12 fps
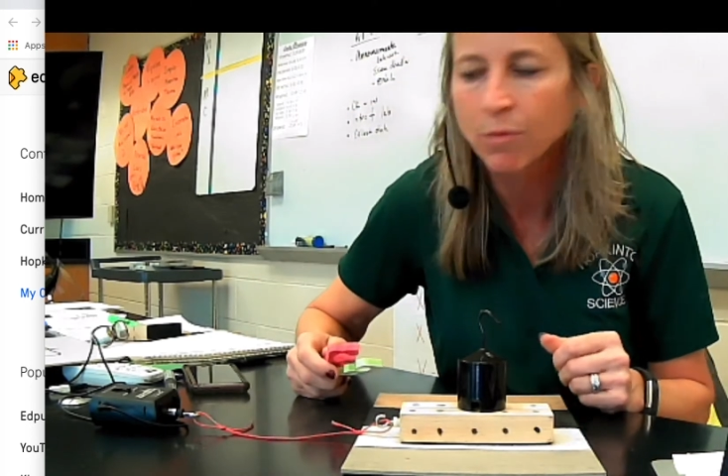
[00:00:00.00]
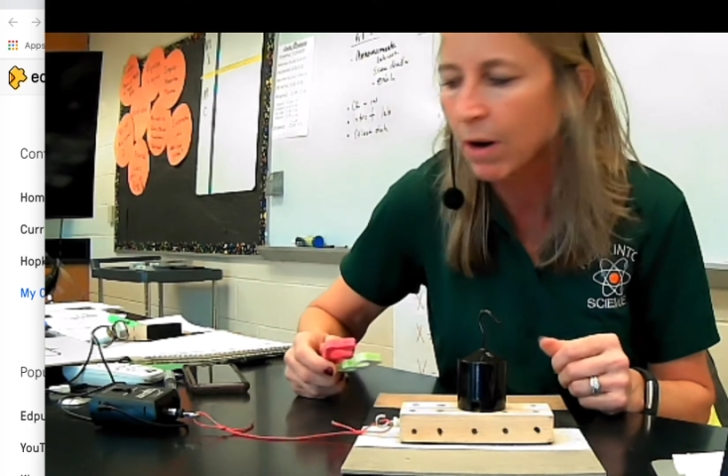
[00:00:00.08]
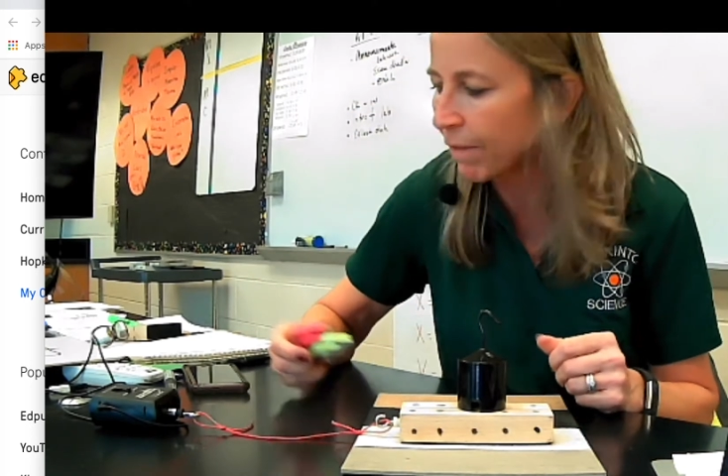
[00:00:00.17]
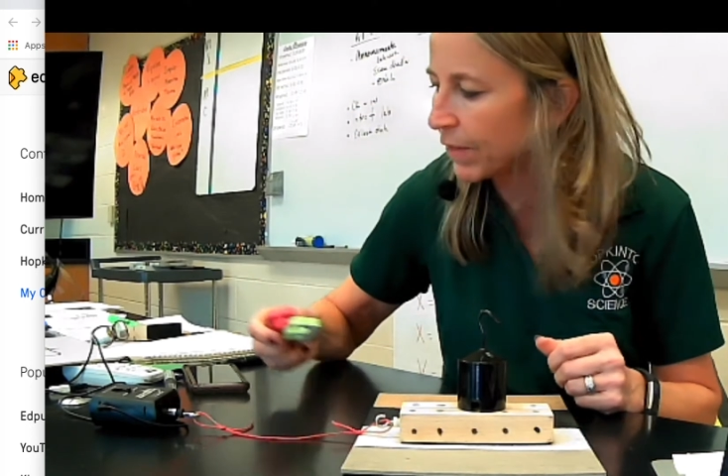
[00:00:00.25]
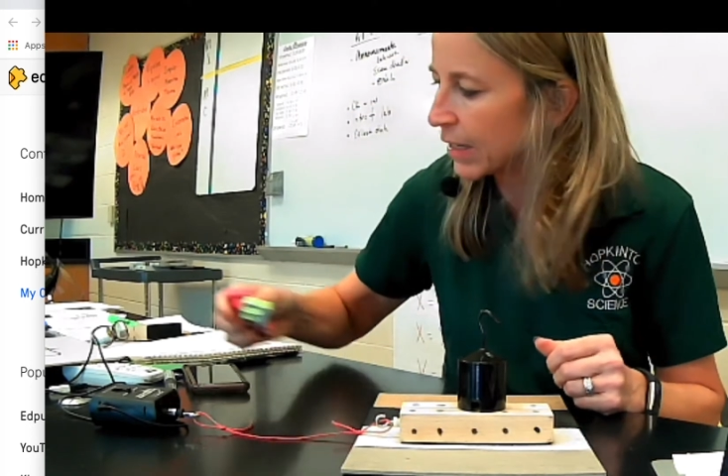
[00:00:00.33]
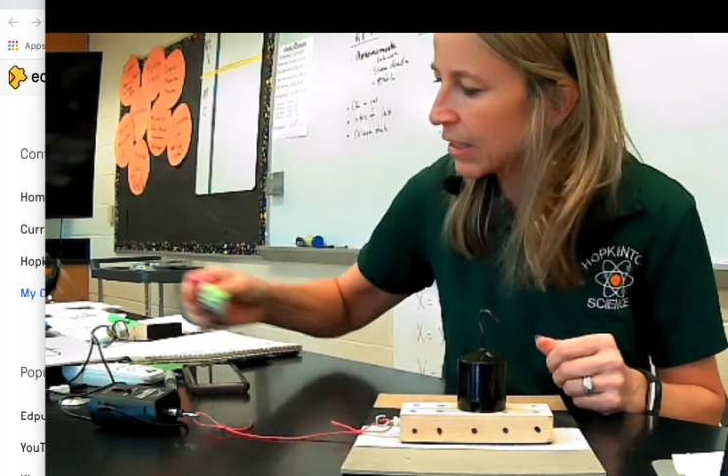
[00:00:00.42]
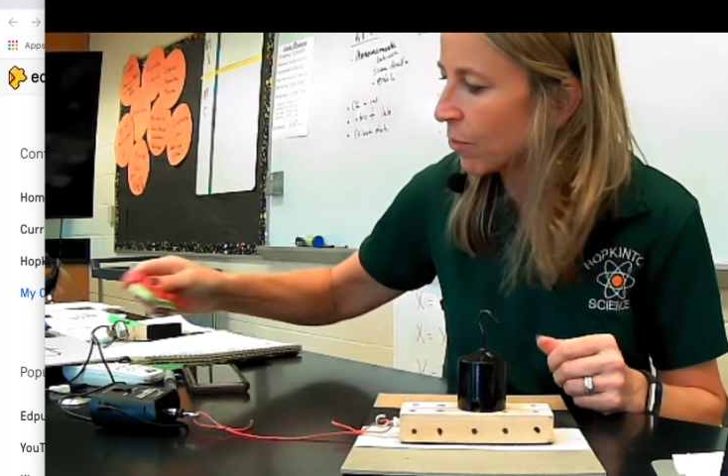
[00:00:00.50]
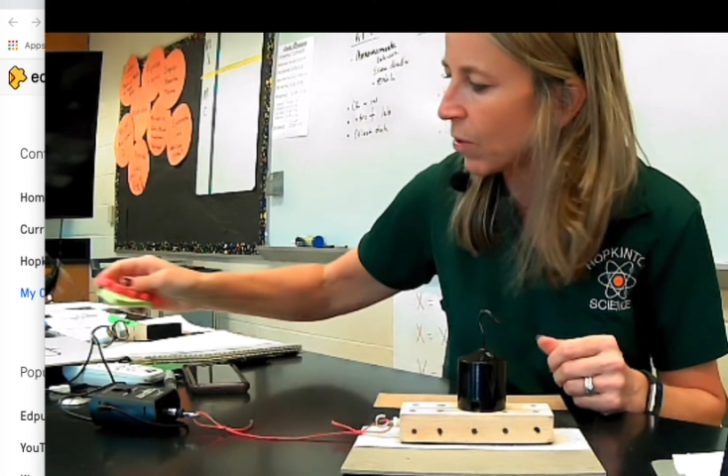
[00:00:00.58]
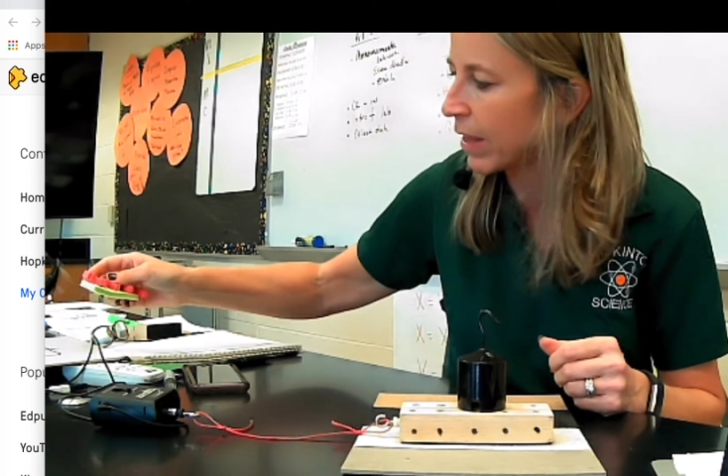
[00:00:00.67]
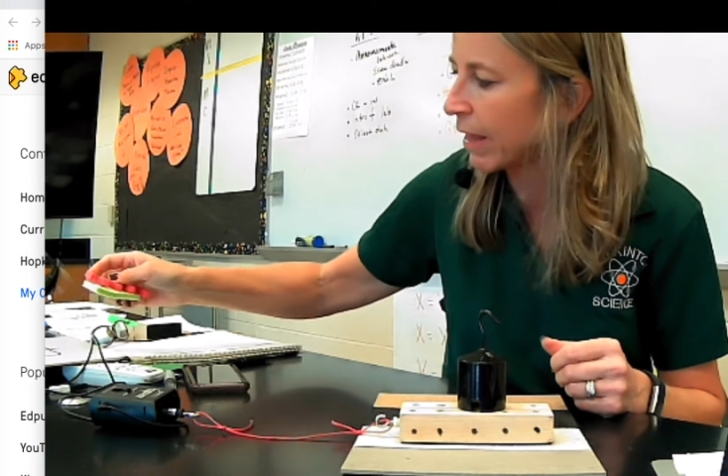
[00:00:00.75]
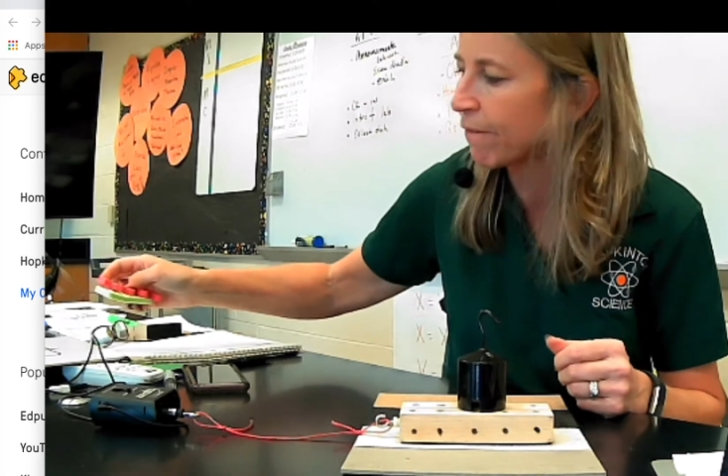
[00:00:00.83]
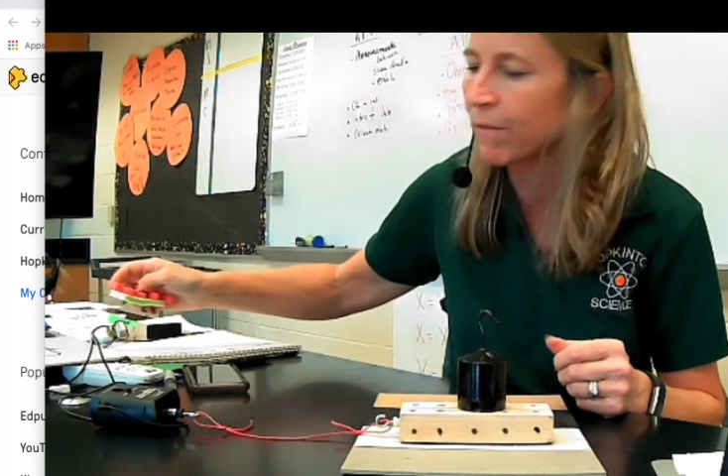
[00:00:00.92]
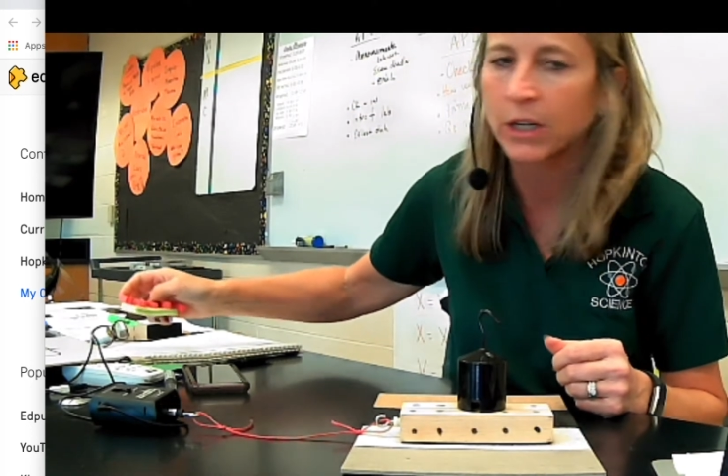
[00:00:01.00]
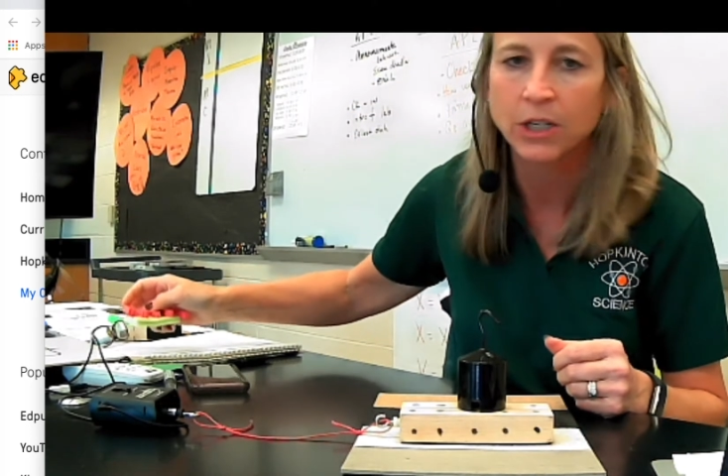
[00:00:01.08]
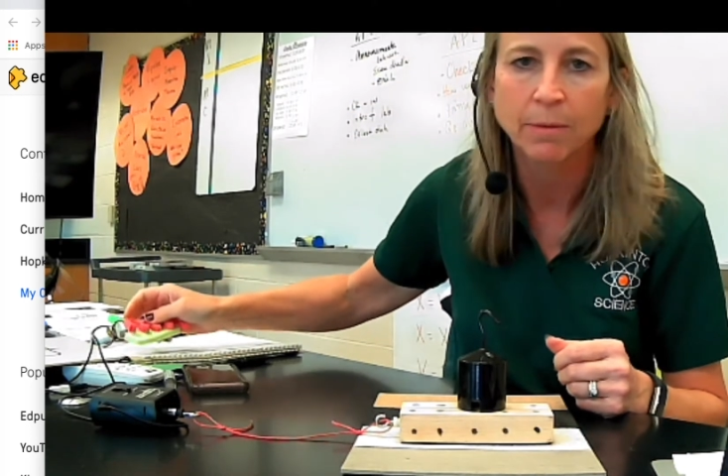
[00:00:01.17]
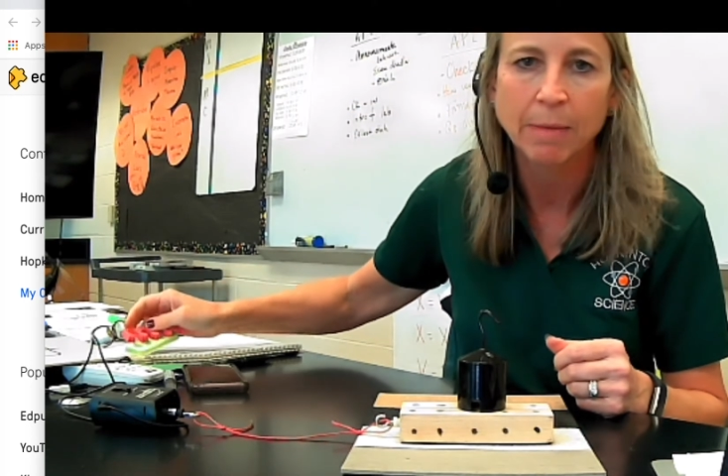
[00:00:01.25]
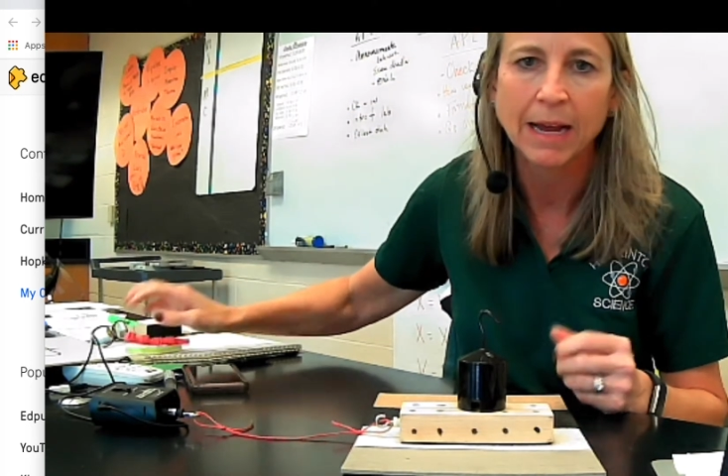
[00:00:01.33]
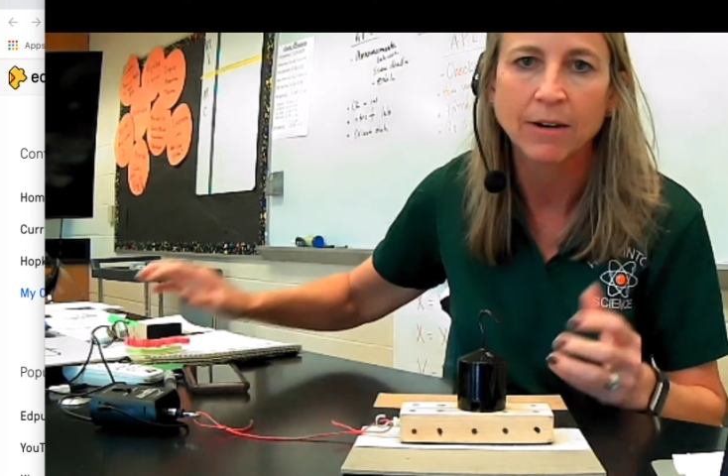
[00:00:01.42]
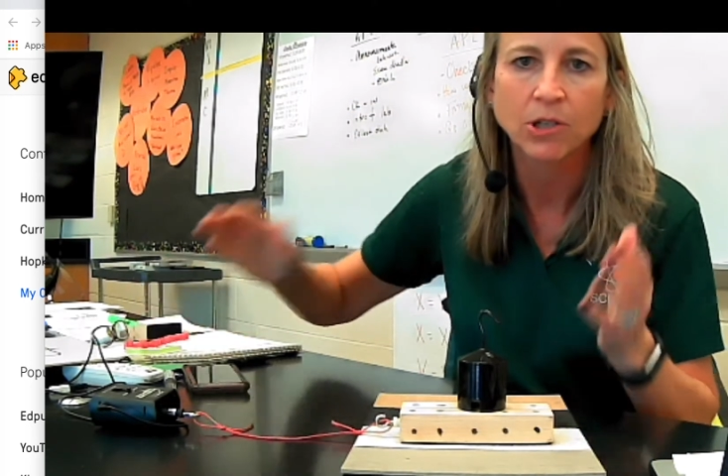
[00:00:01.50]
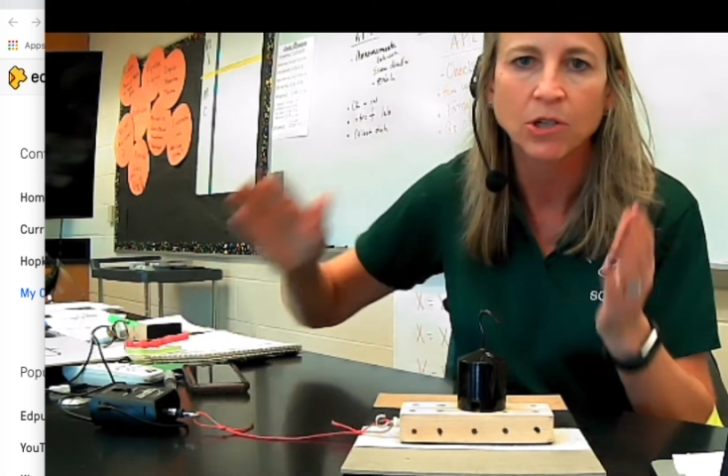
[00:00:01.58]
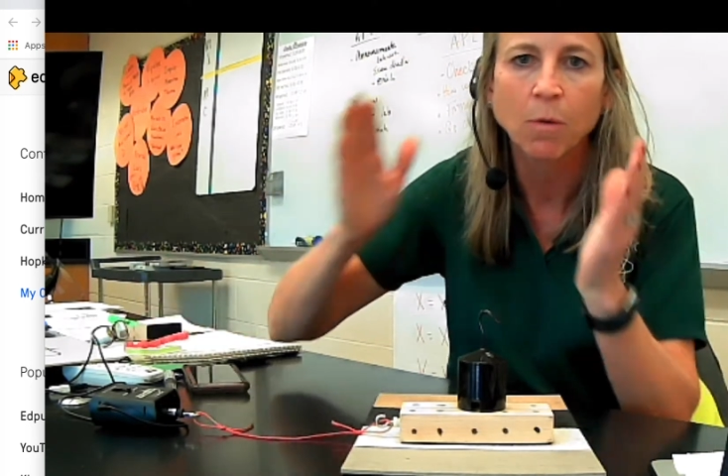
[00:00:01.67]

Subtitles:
roughness and why that friction matters.